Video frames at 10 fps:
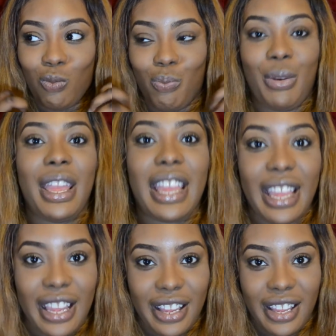
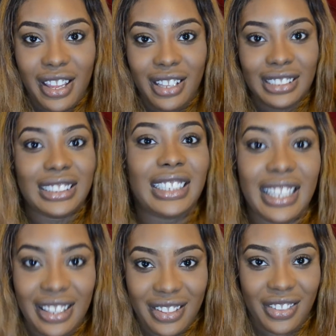big
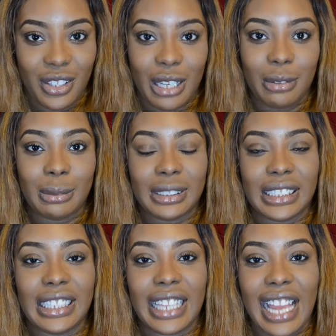teeth. You get what I'm
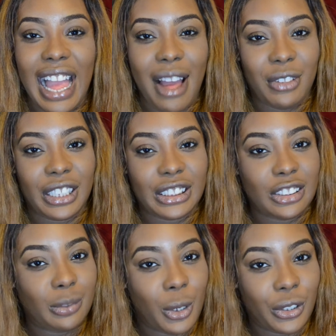saying? Like, I have, like,
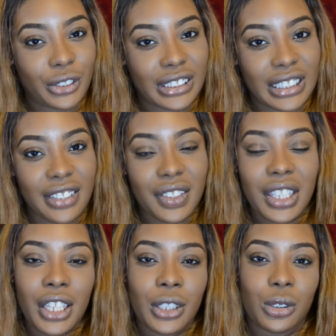smaller teeth.
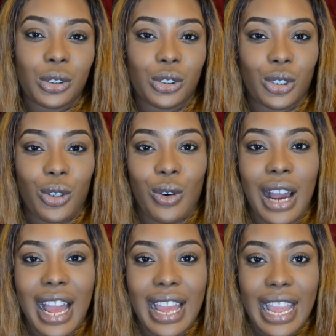So
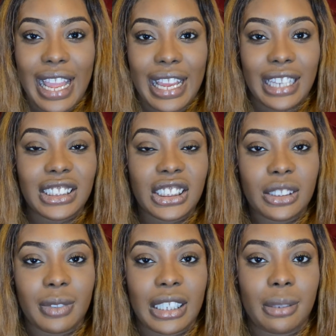I got a
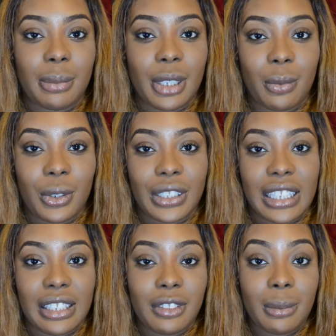gingivectomy where they
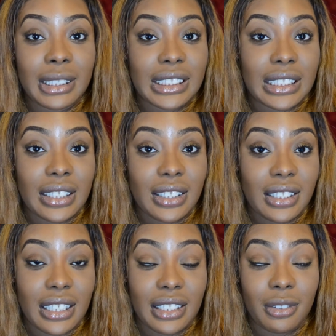lifted my teeth.
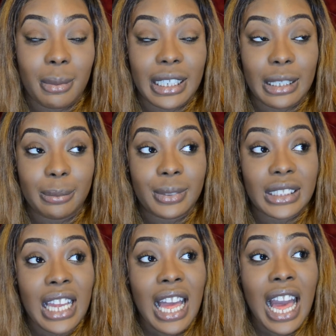They lifted my gums.
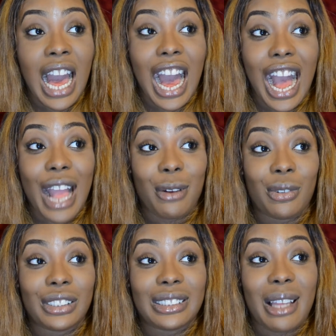I
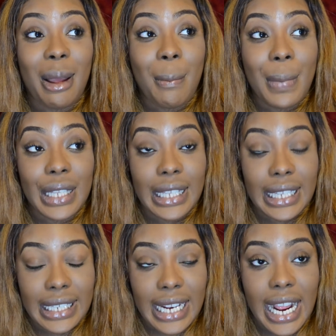was
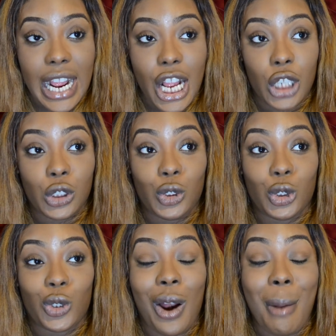bleeding
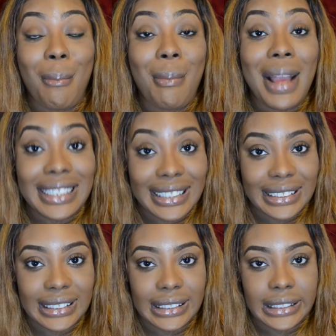
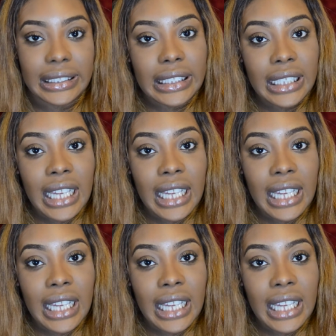tremendously.